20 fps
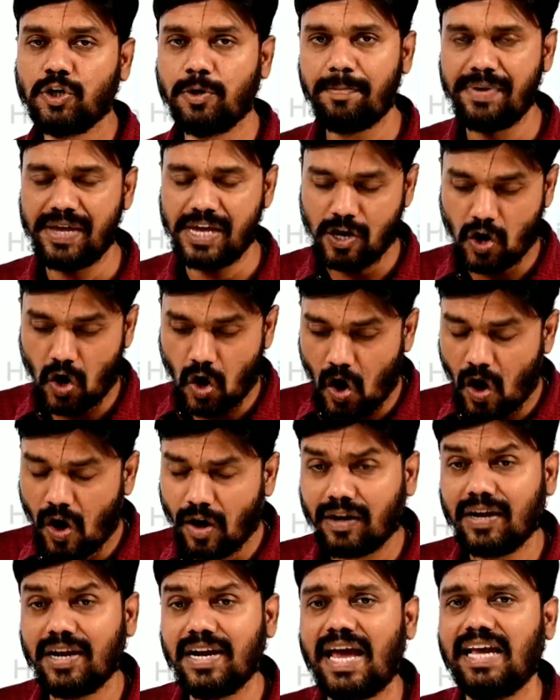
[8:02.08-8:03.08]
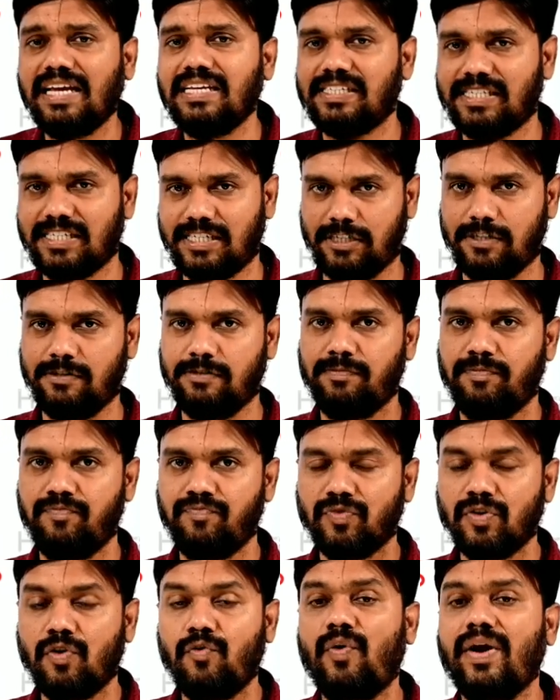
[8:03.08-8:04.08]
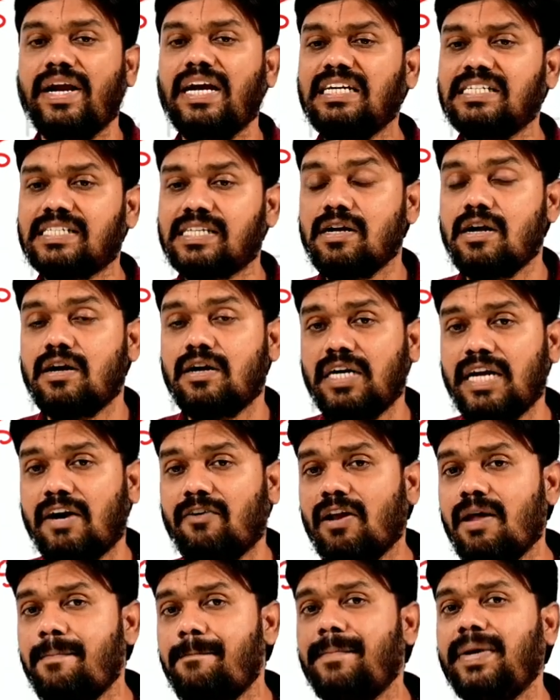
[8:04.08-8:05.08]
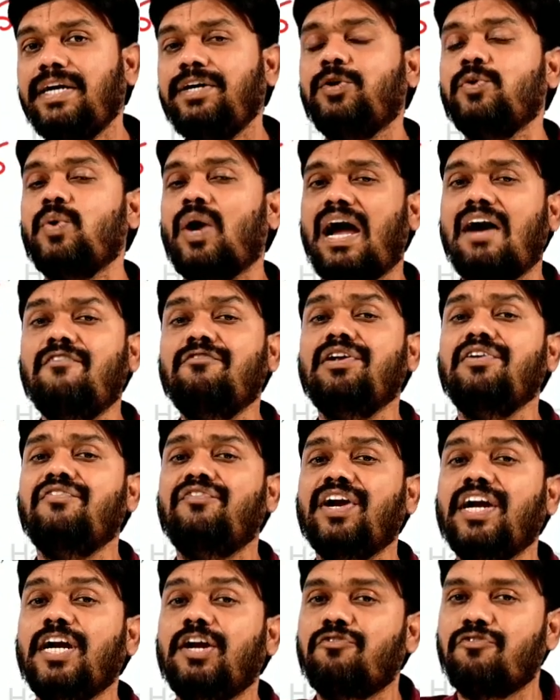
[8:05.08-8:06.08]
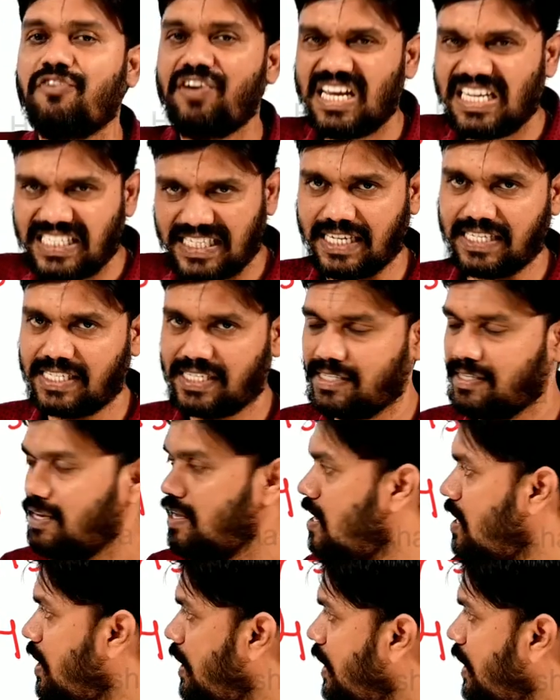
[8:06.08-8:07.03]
should be organized for its development to have different phases.